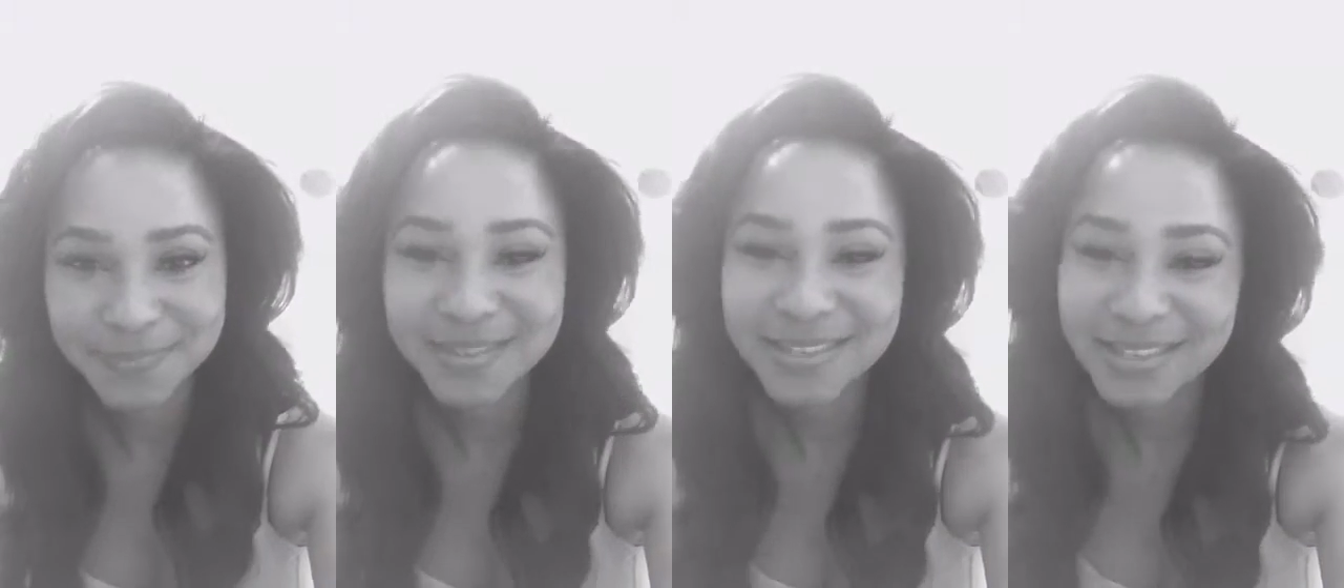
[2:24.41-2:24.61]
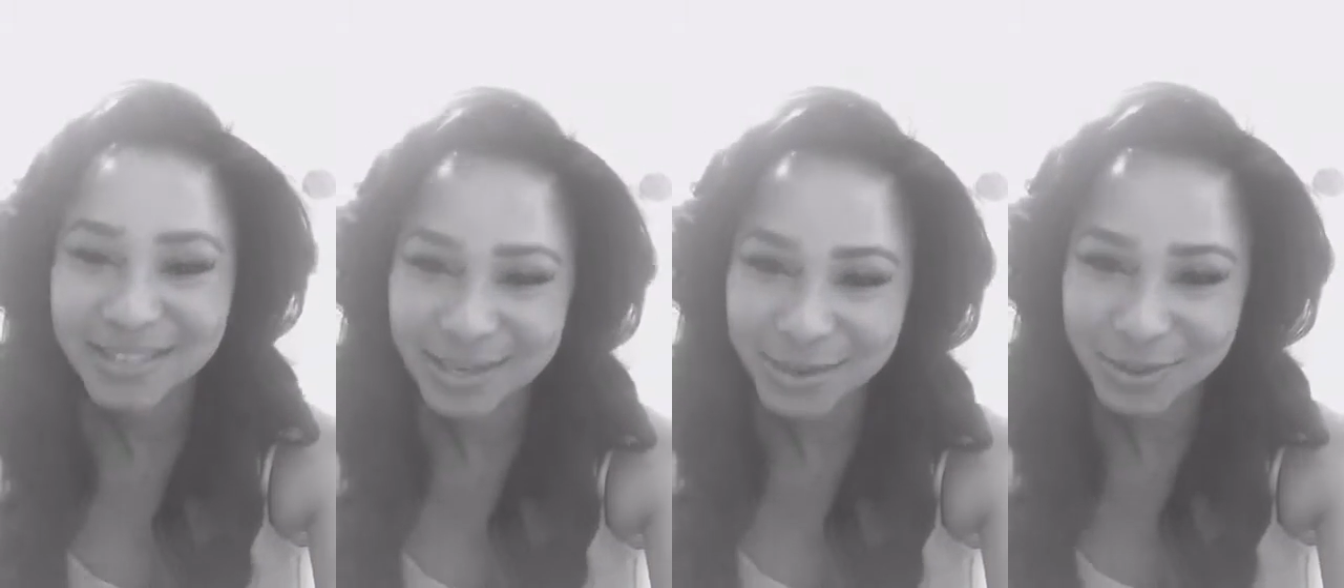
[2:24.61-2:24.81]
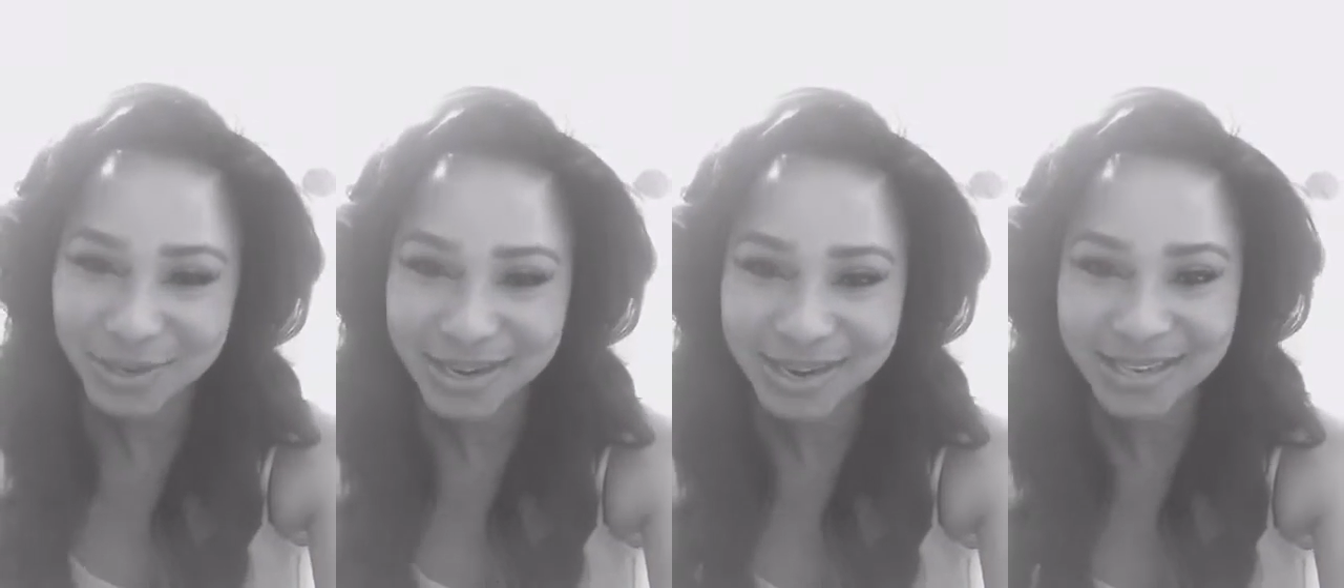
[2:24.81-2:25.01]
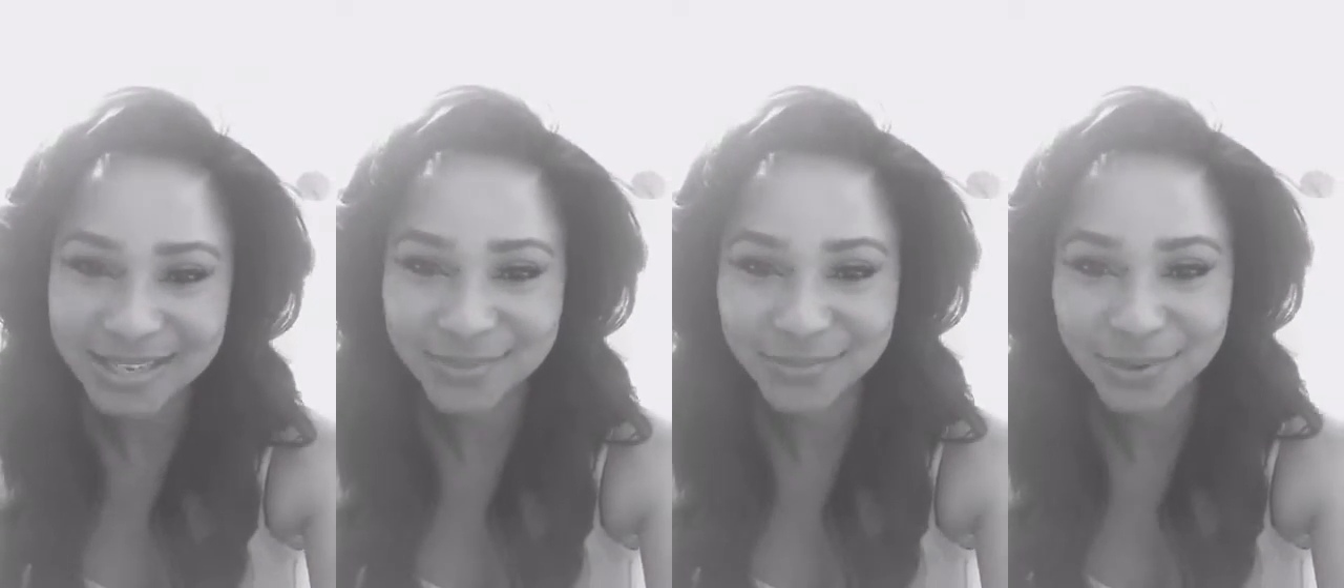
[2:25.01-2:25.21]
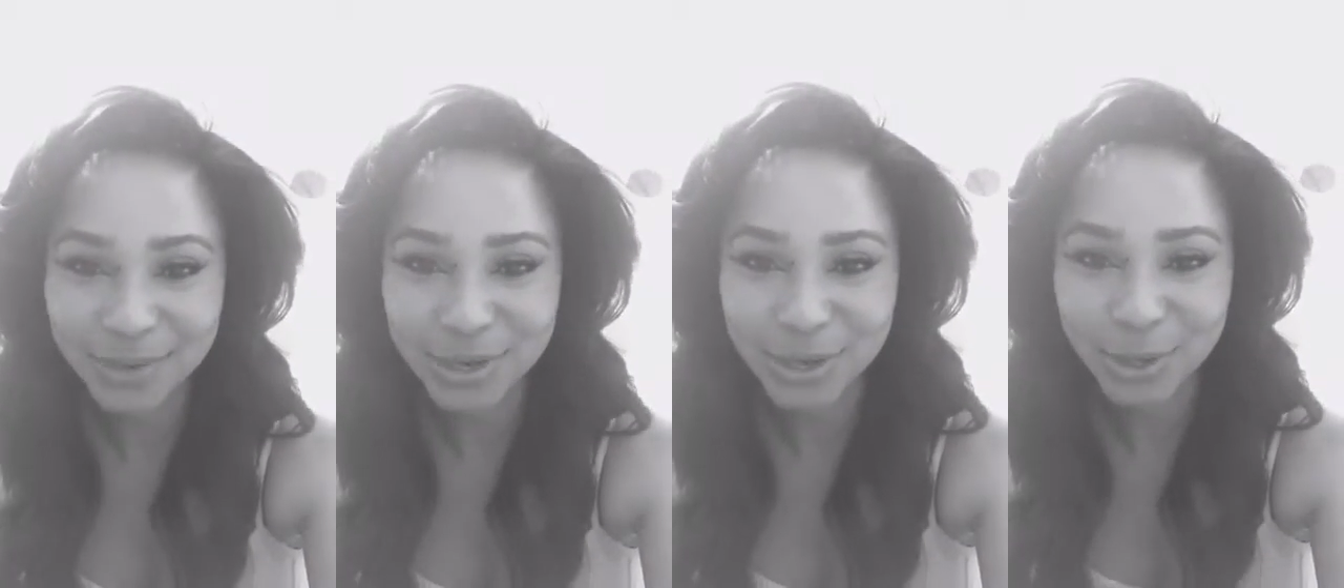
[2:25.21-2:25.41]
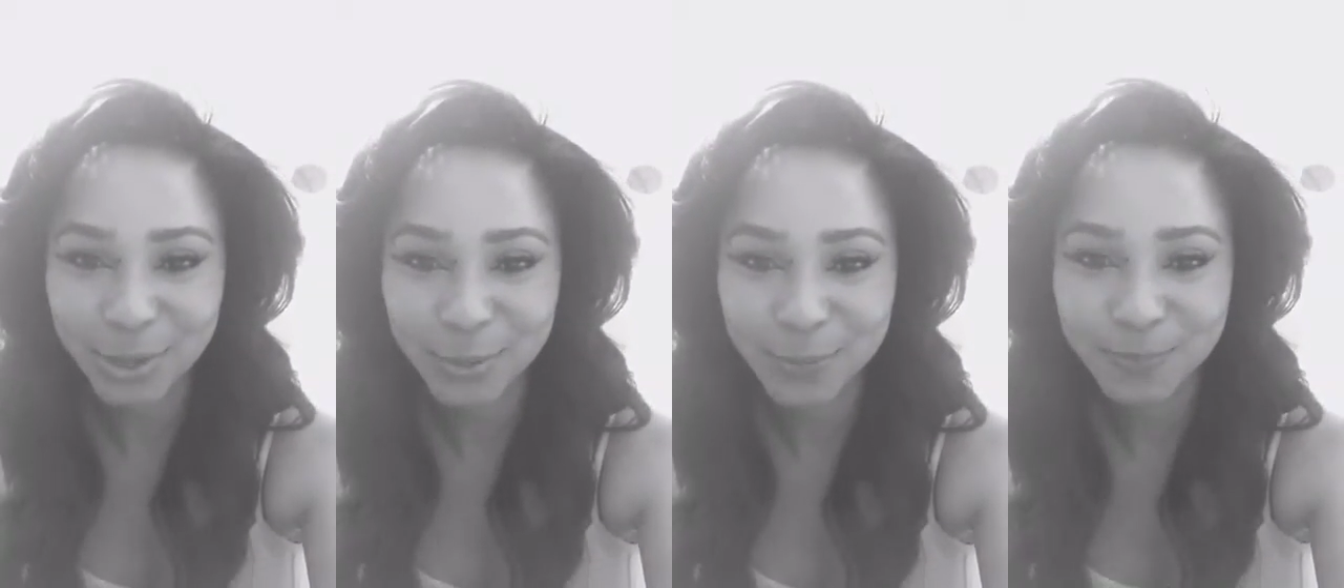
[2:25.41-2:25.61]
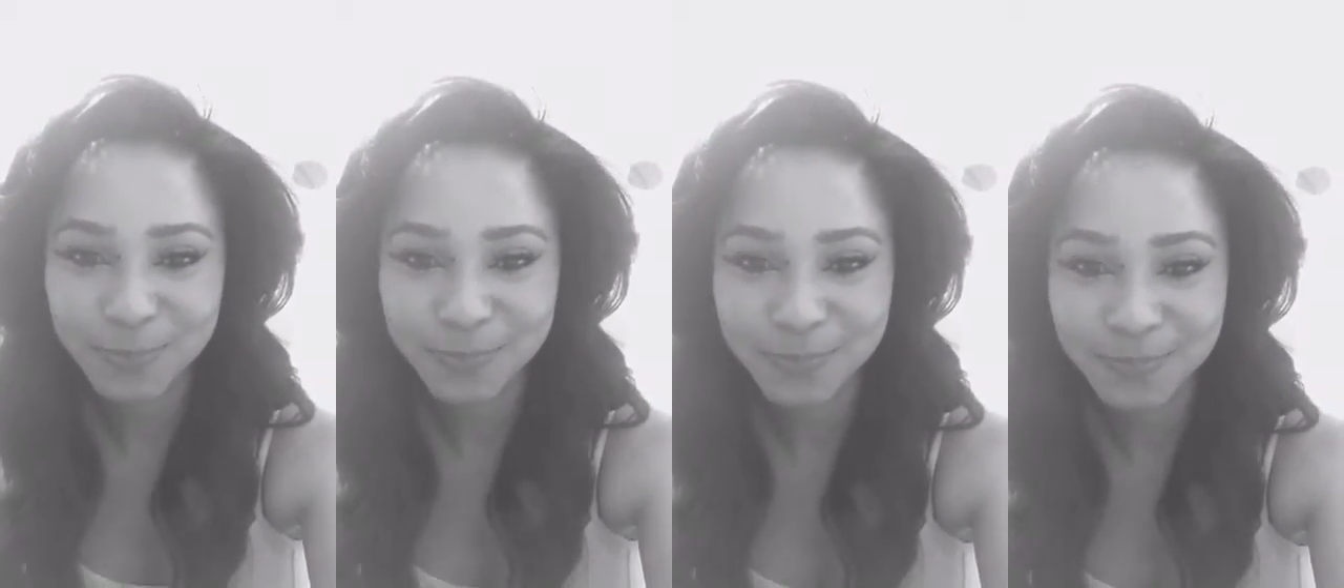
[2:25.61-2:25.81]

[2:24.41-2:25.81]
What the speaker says: See you in the next video.